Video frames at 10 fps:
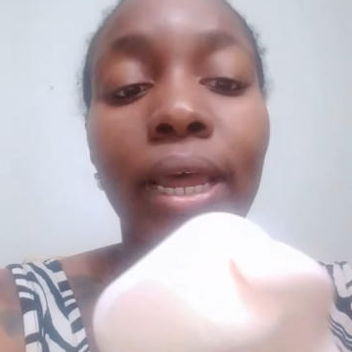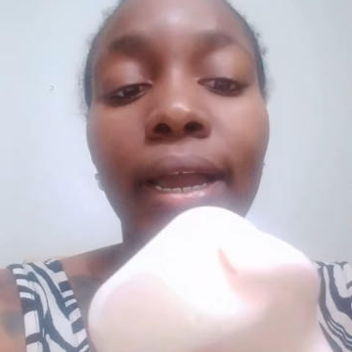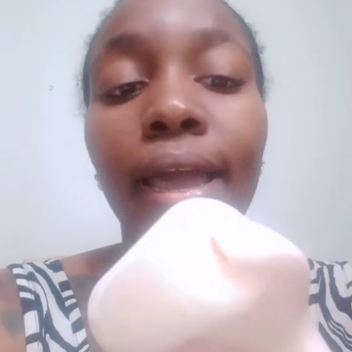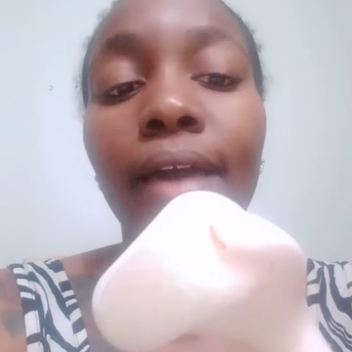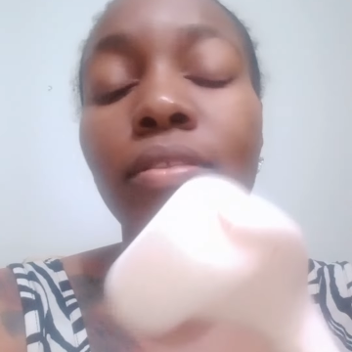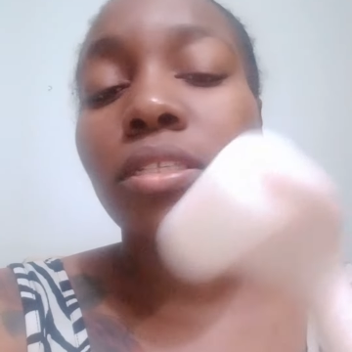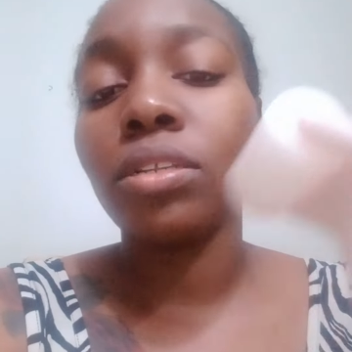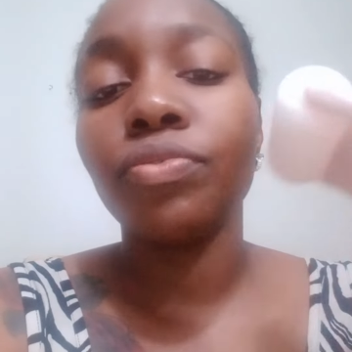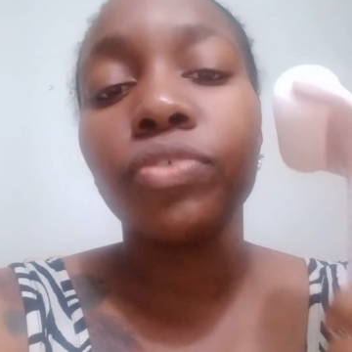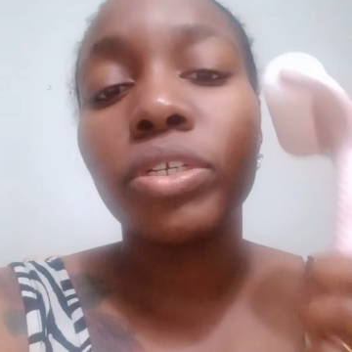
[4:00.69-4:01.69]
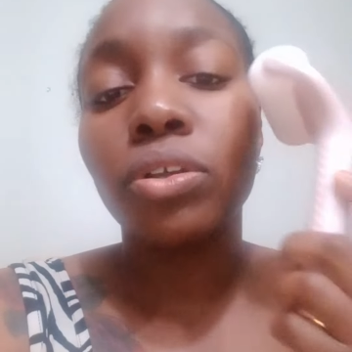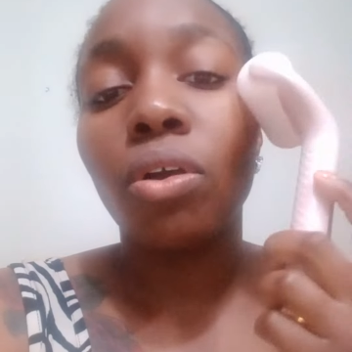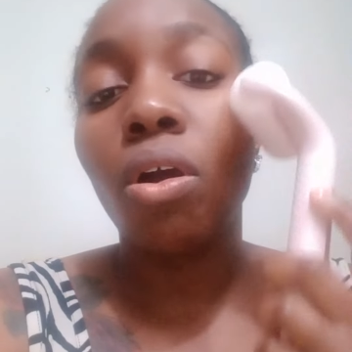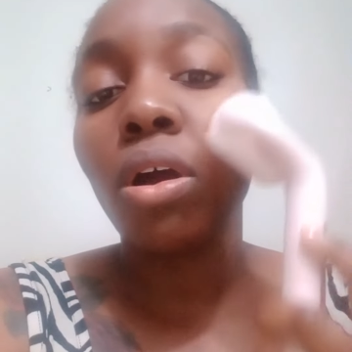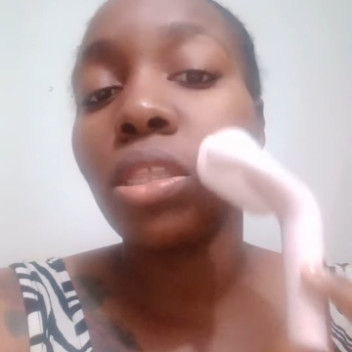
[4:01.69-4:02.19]
Like I have this in the freezer
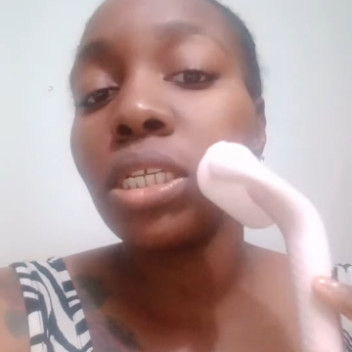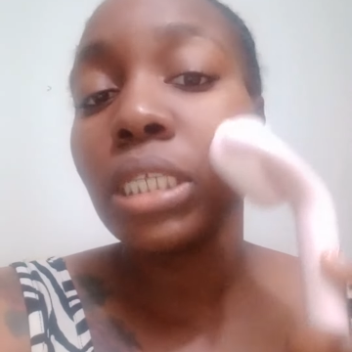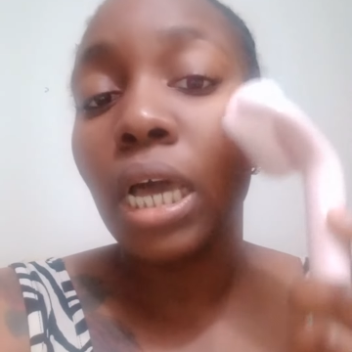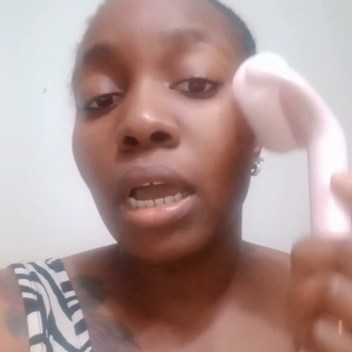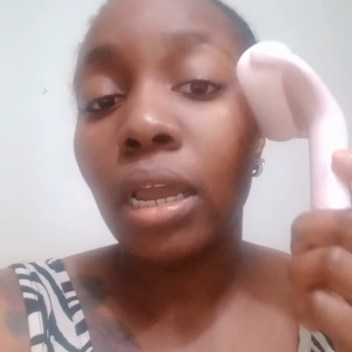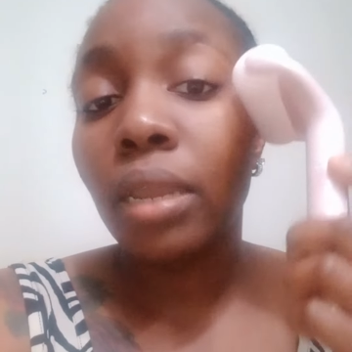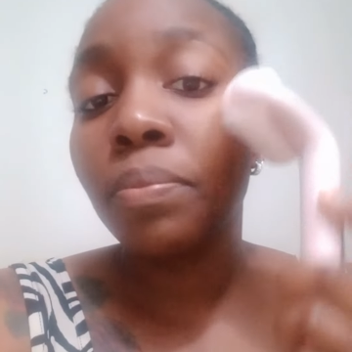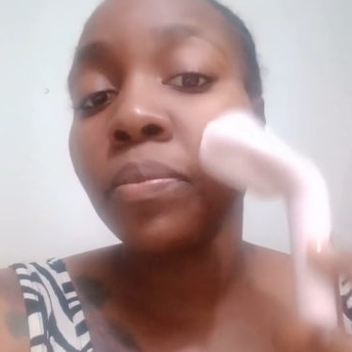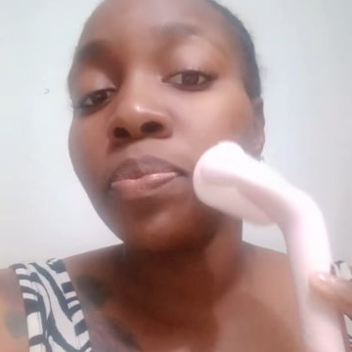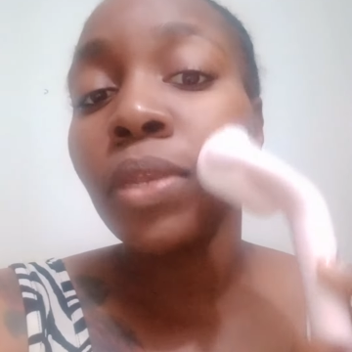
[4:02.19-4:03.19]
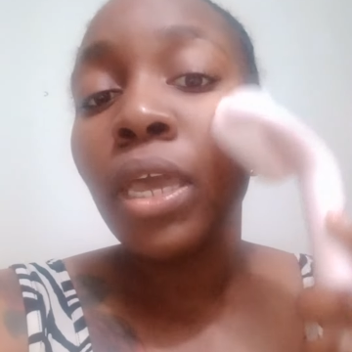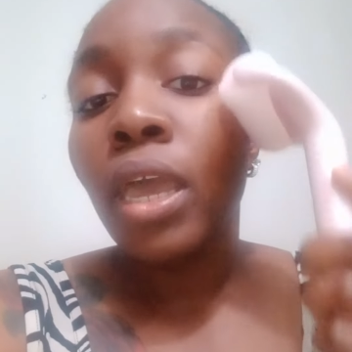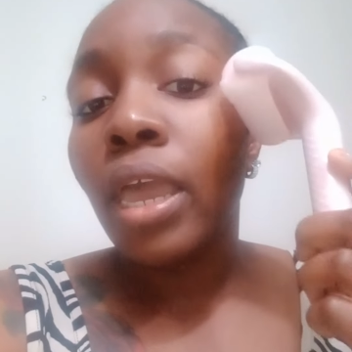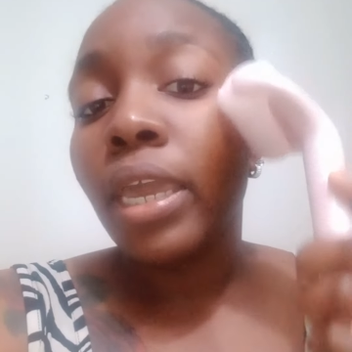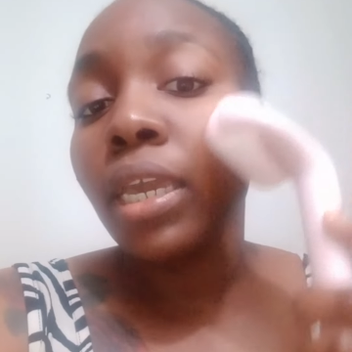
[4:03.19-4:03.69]
all the time,
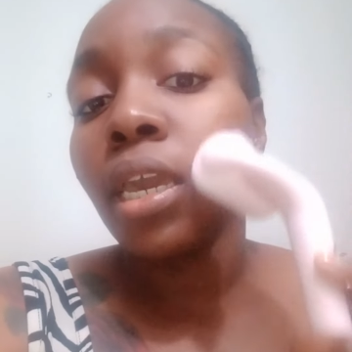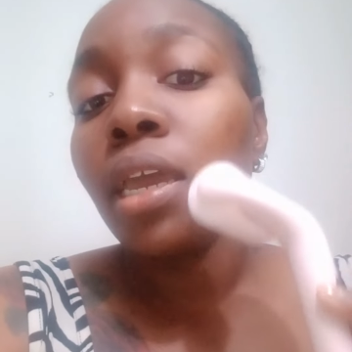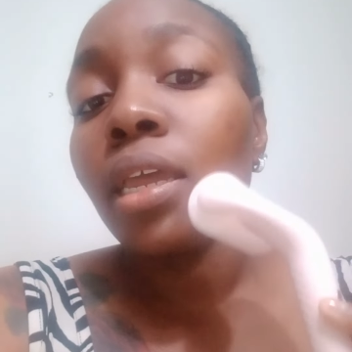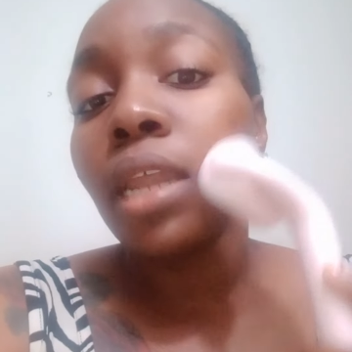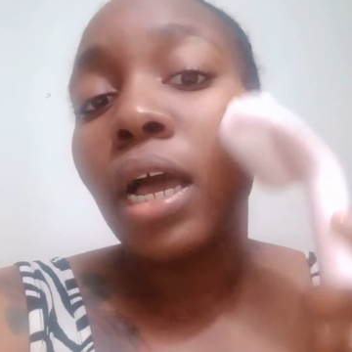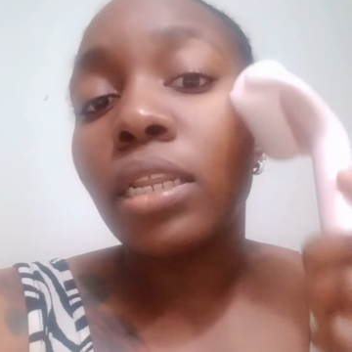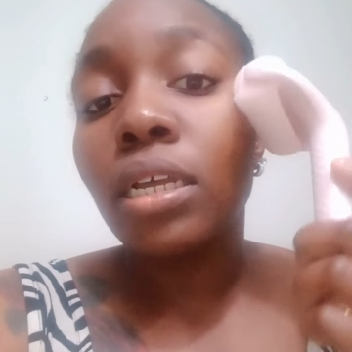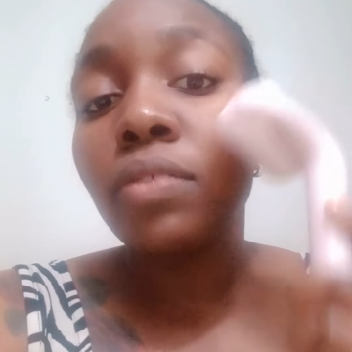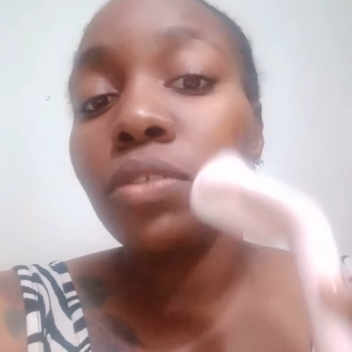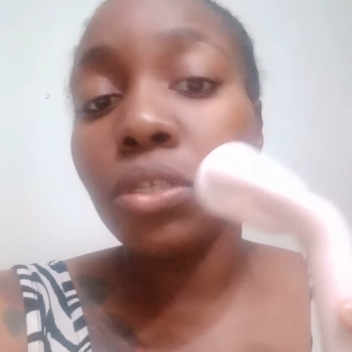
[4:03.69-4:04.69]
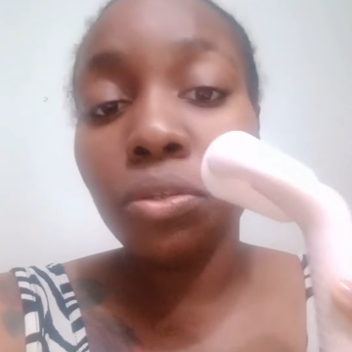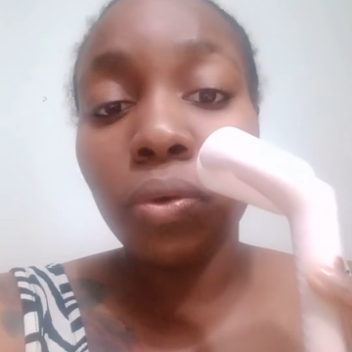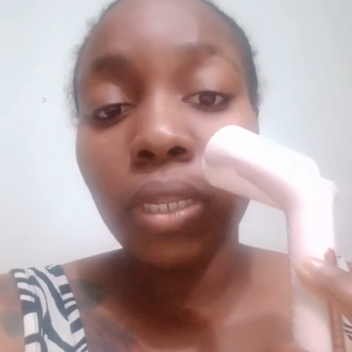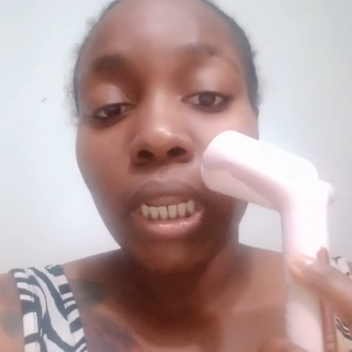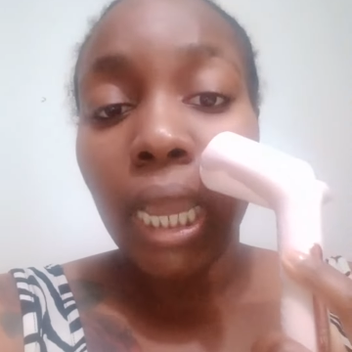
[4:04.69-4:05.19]
and I love to
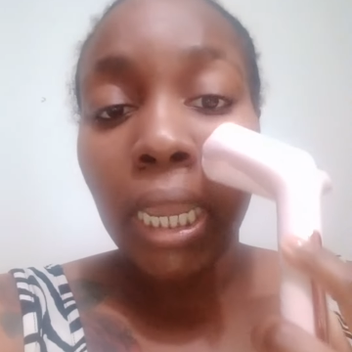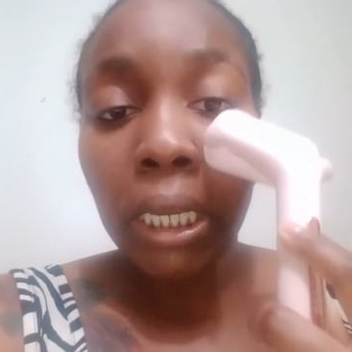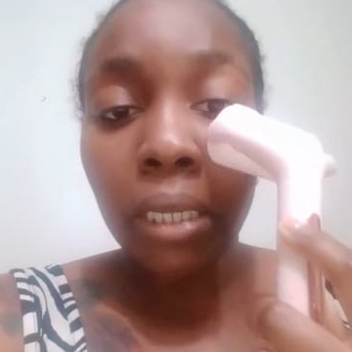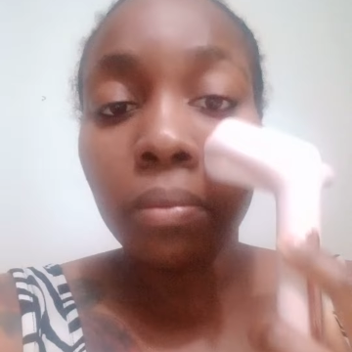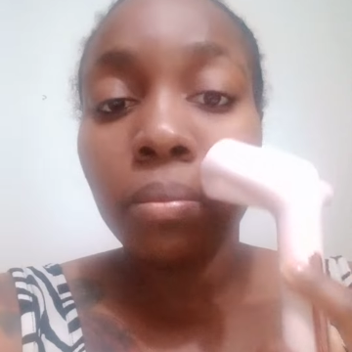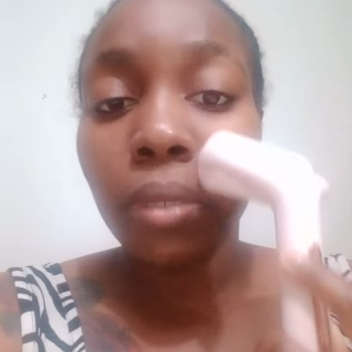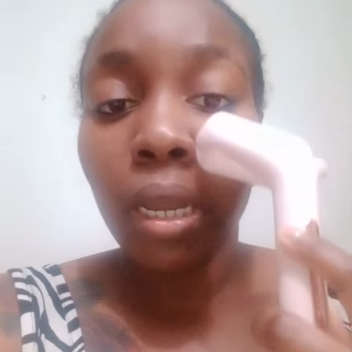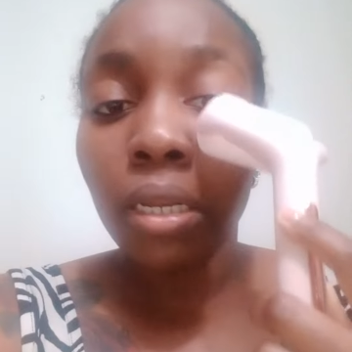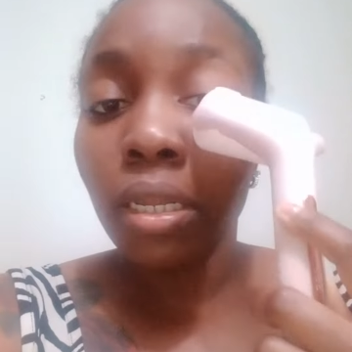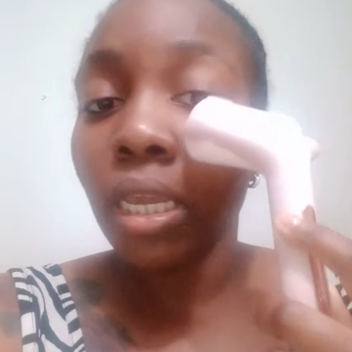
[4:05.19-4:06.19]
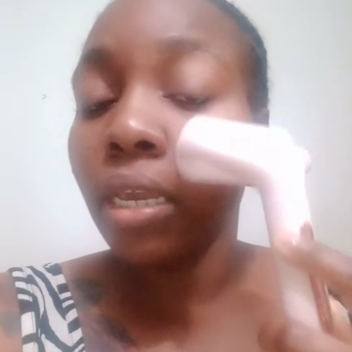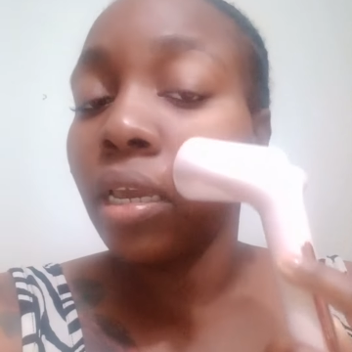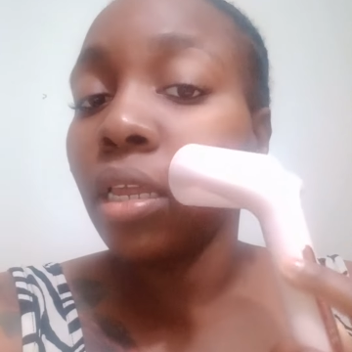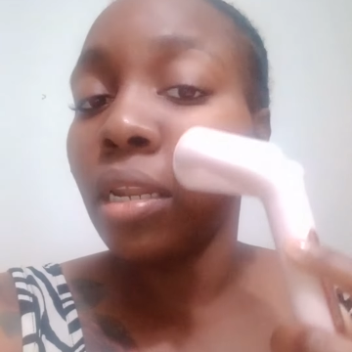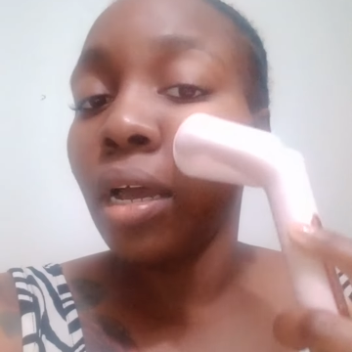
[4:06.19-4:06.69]
do it like kind of
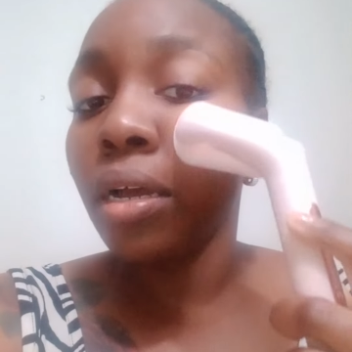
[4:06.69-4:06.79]
in